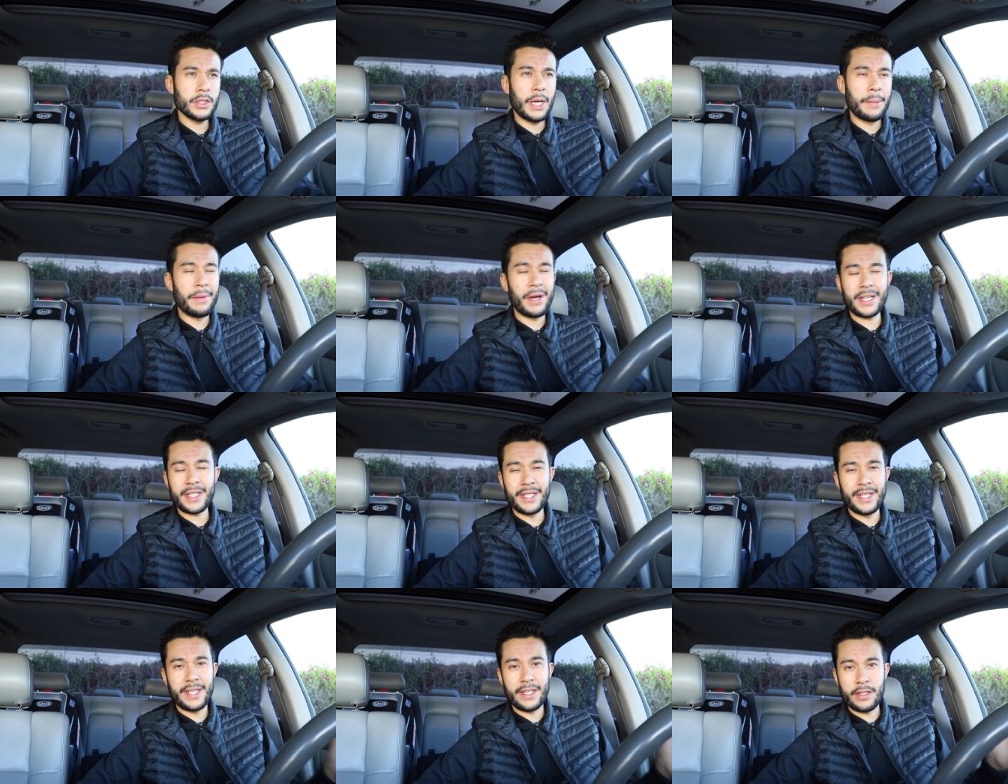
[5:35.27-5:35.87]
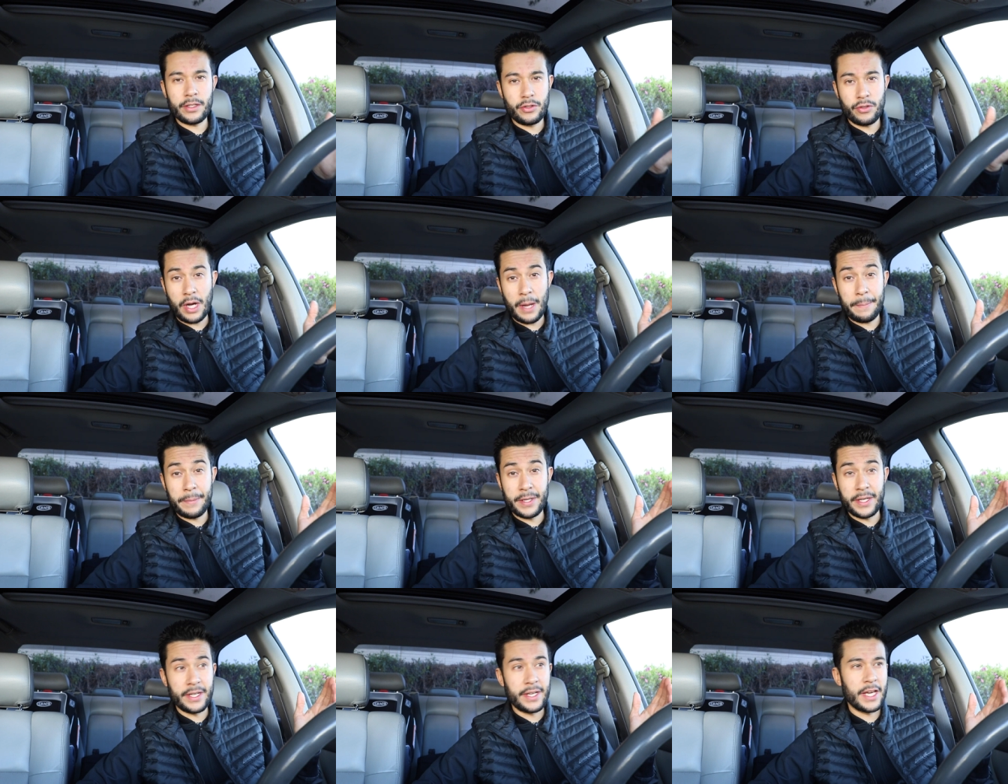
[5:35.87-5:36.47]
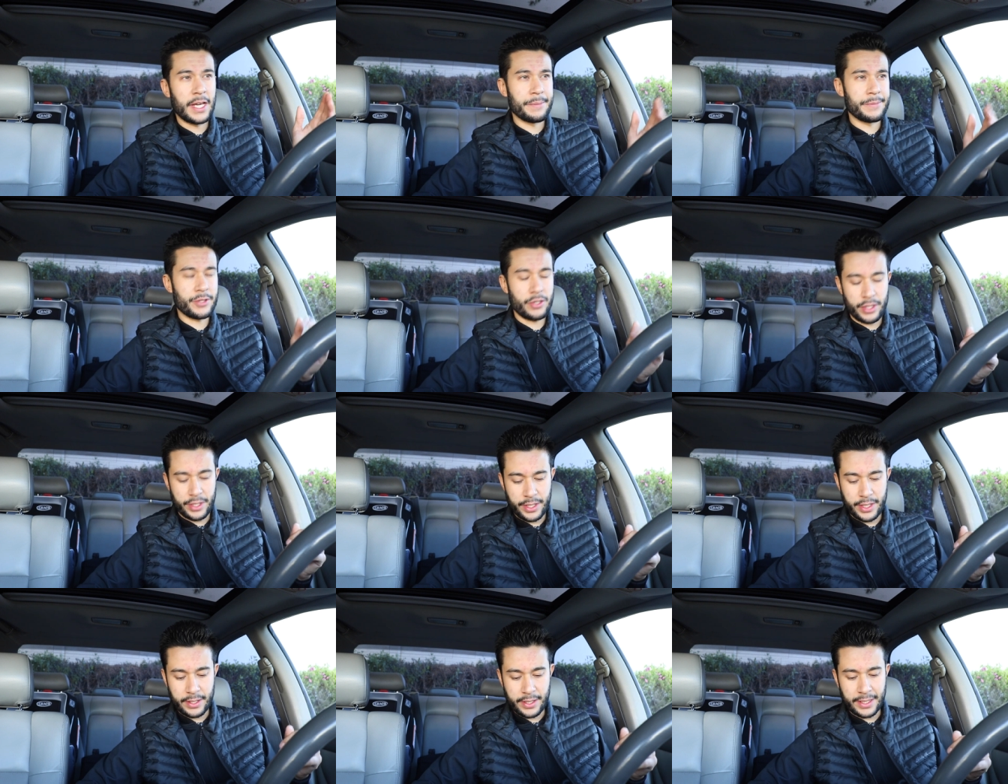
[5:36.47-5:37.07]
I'm not gonna drop any names or
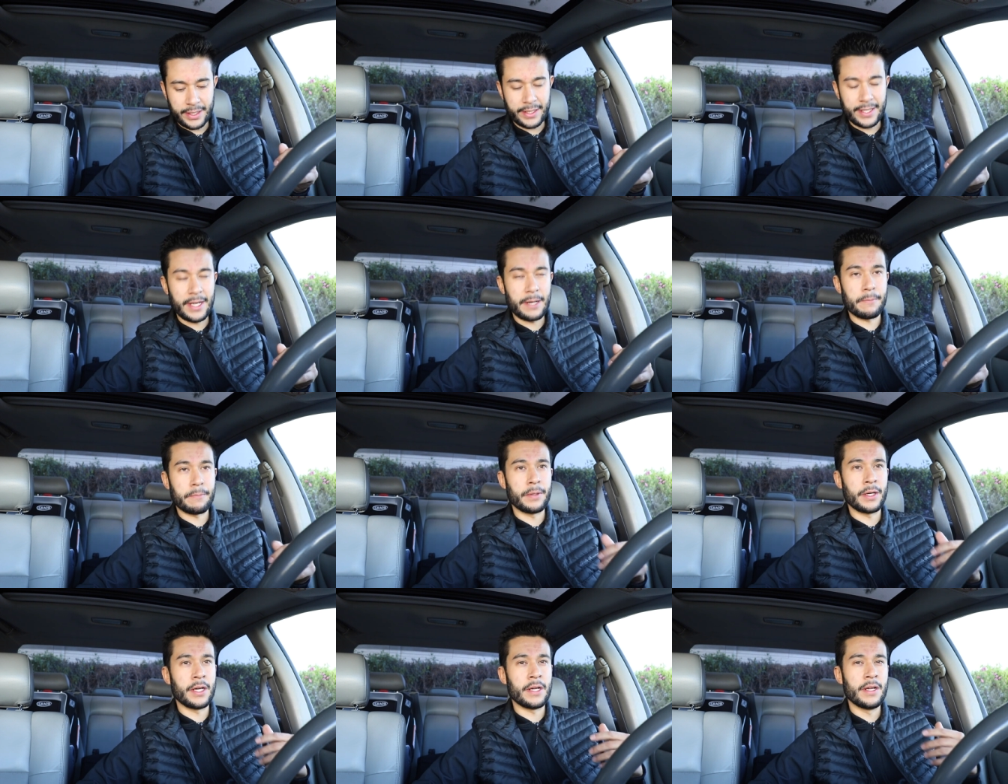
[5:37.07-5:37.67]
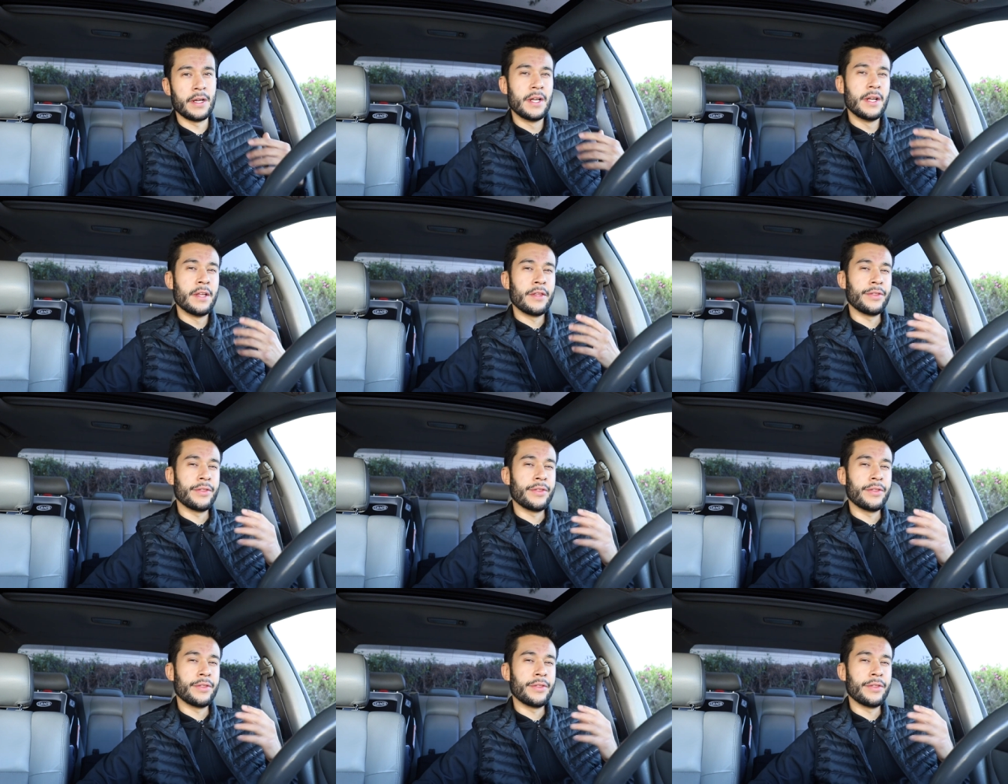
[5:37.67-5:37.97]
anything like that, but